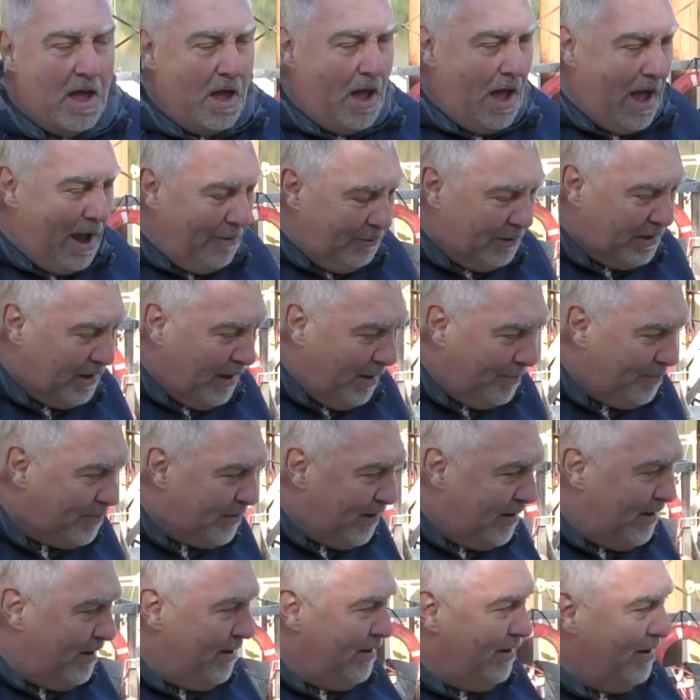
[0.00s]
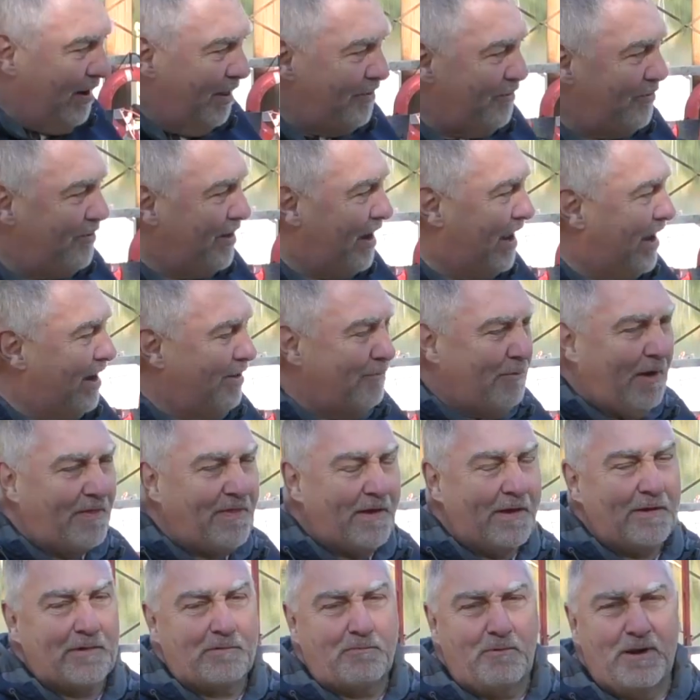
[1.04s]
I was up the other day, I
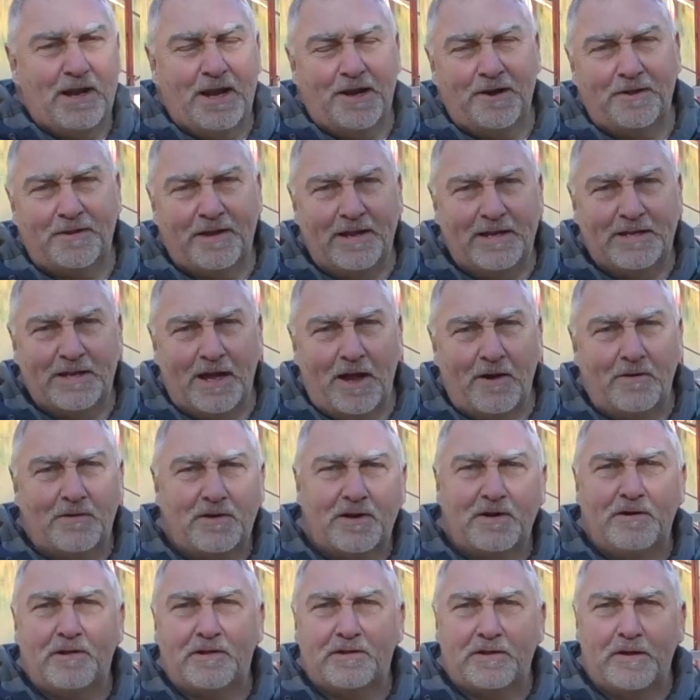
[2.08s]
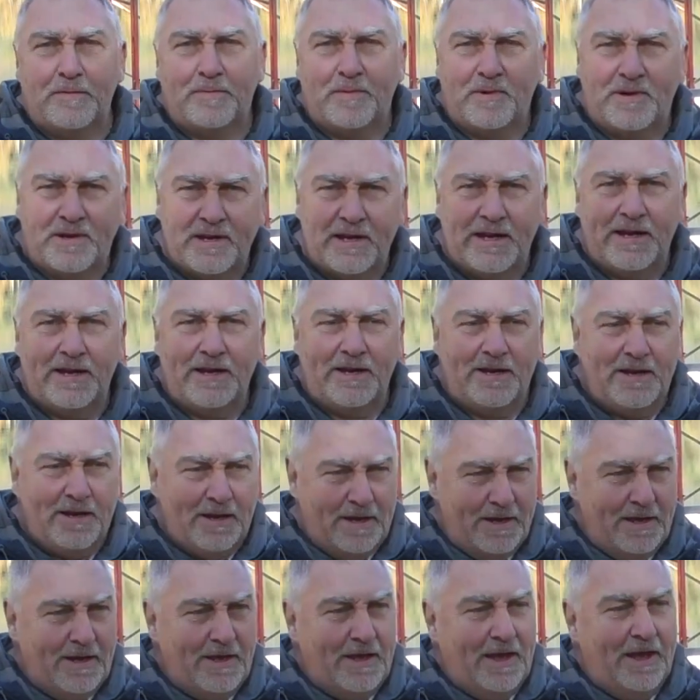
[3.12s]
think it's Wednesday, talking to the superintendent.
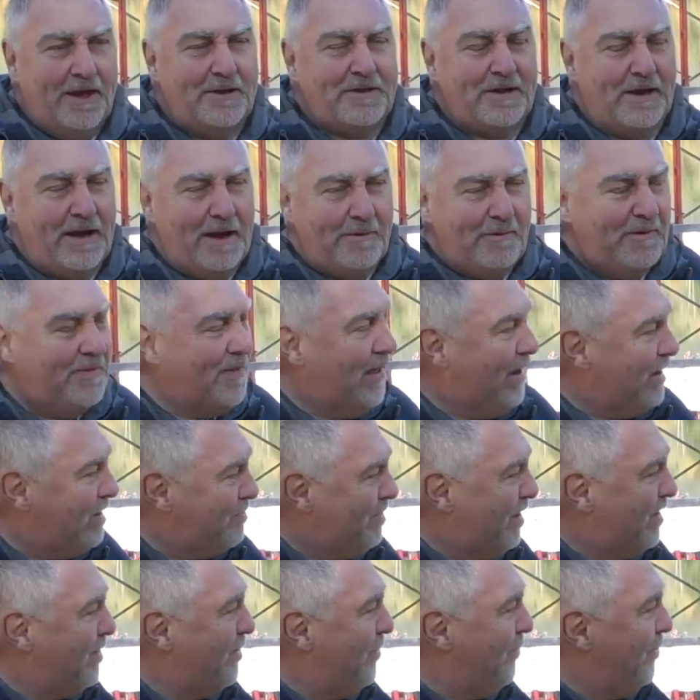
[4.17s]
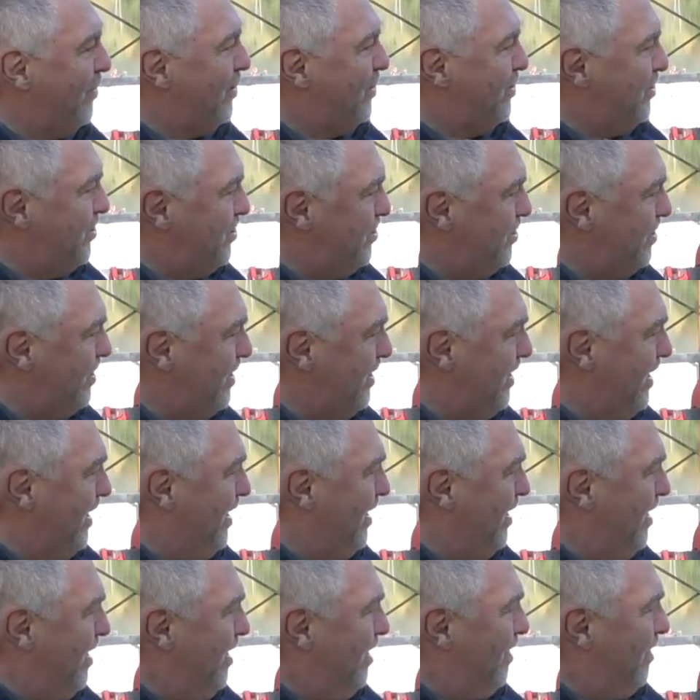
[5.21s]
He said everything's been going good.
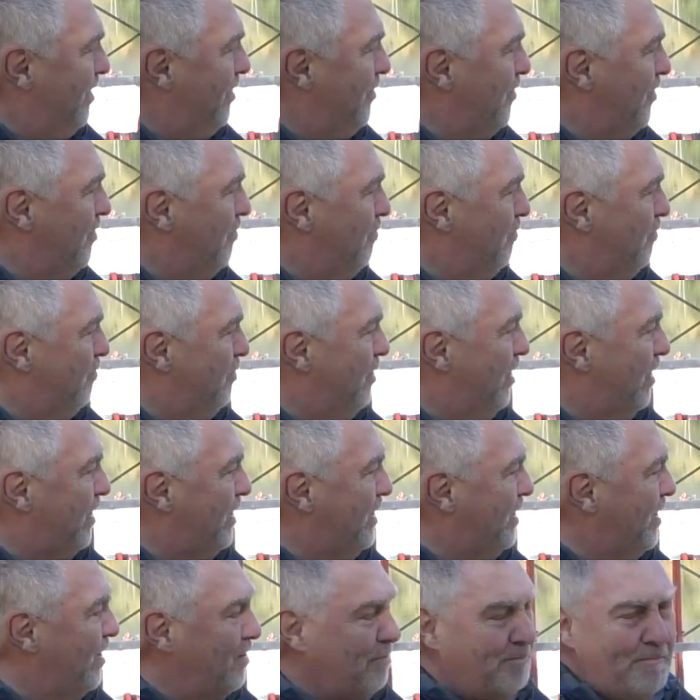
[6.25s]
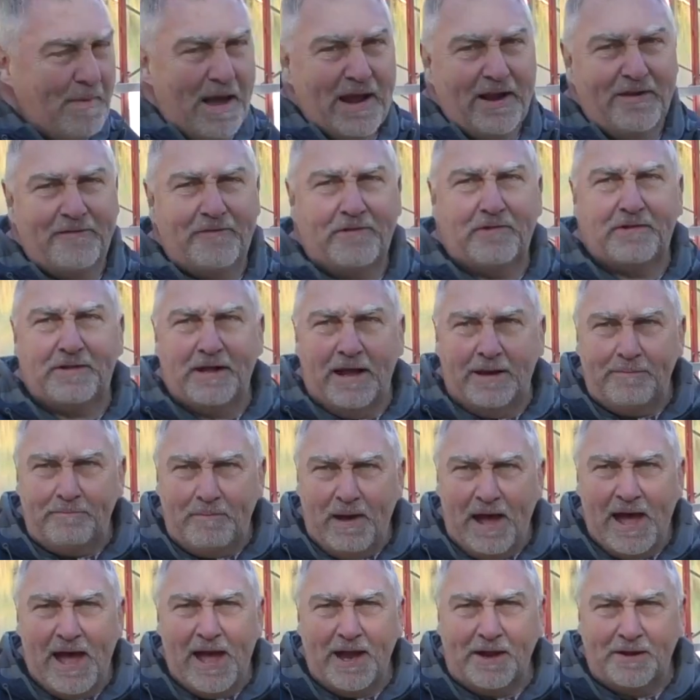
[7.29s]
There were really no major
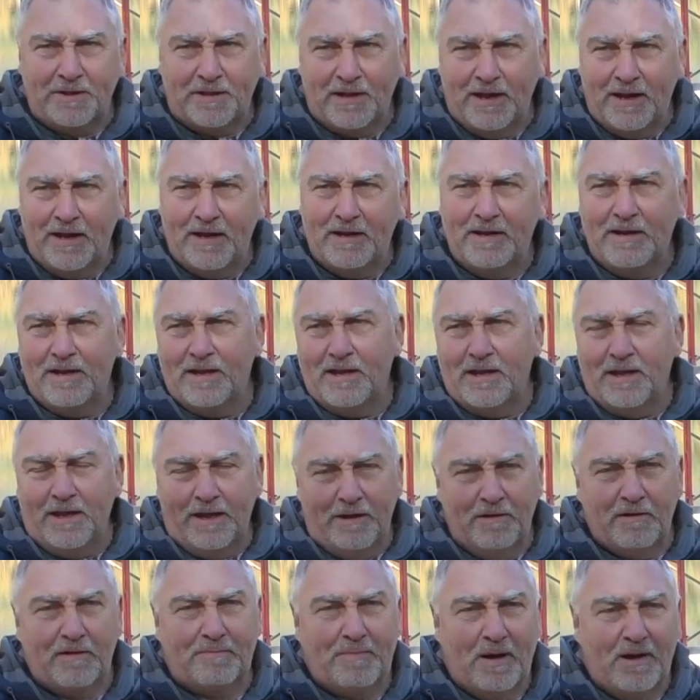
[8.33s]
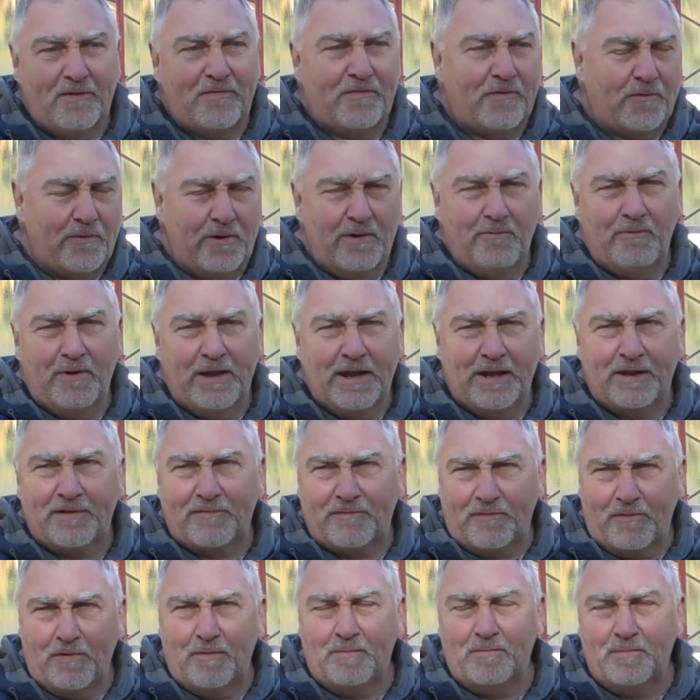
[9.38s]
setbacks, and he was about 3 weeks
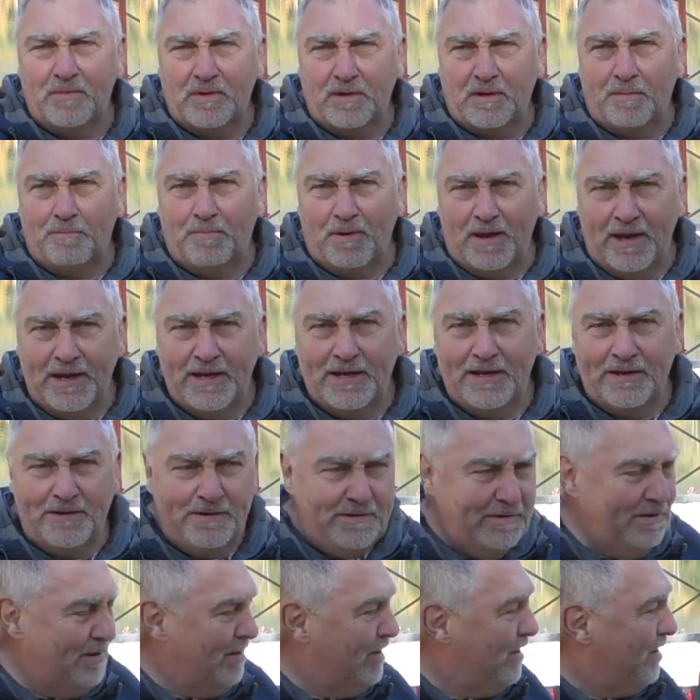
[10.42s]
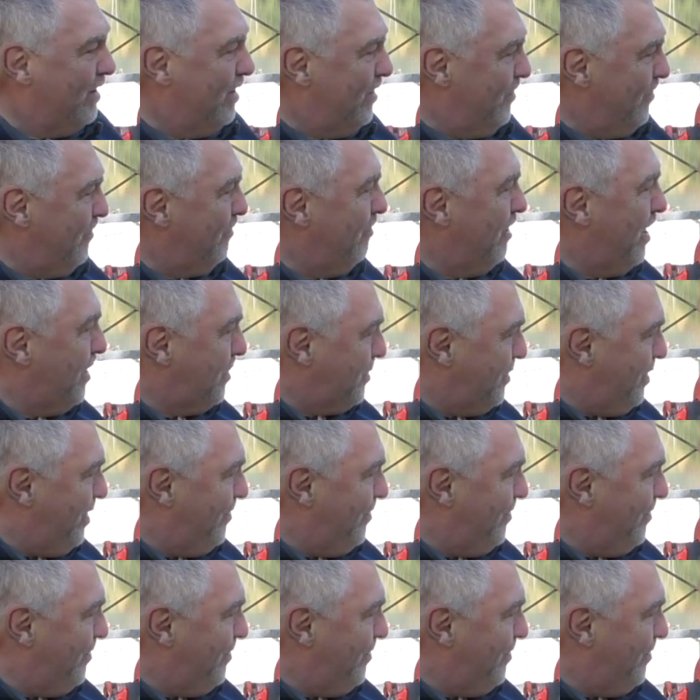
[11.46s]
from completing the rest